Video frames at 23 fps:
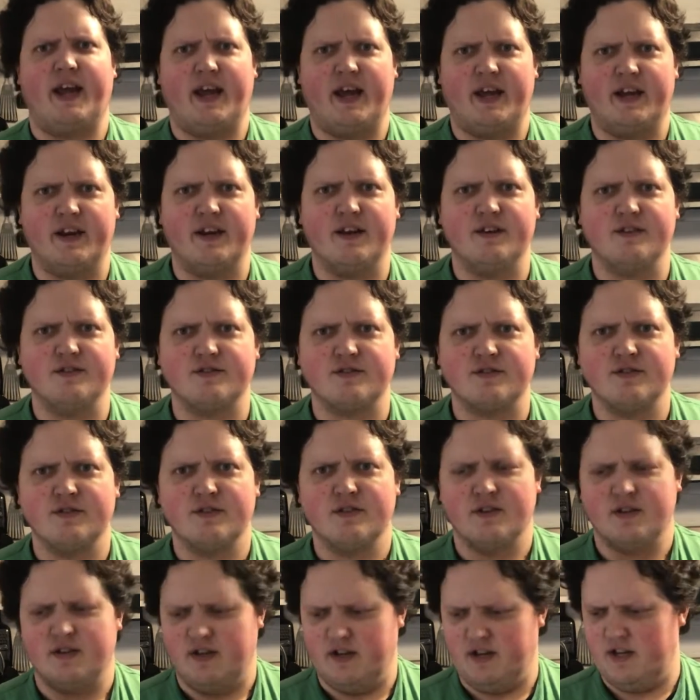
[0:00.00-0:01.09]
hand is.
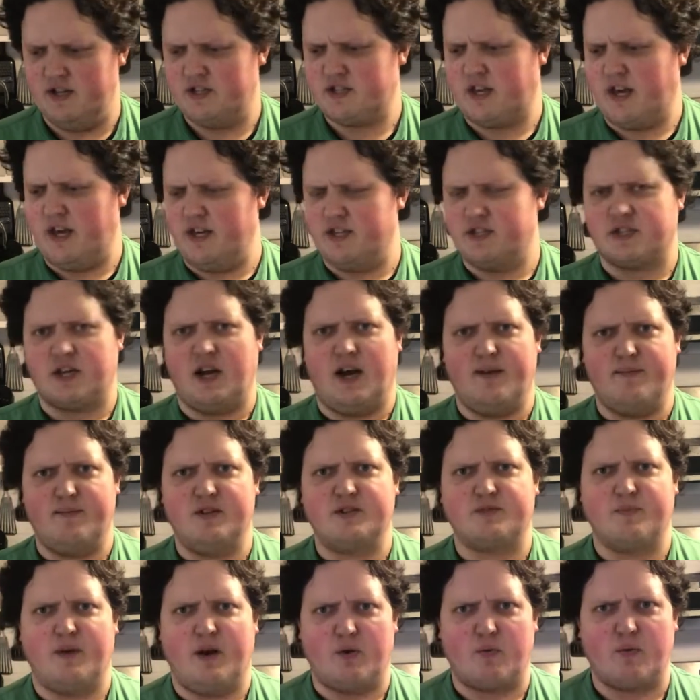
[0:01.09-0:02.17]
In this case,
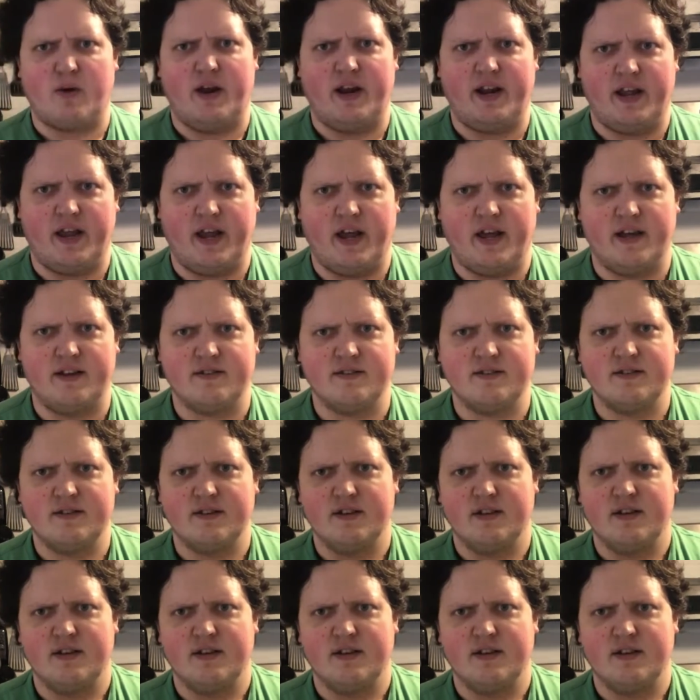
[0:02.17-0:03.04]
it's my right hand,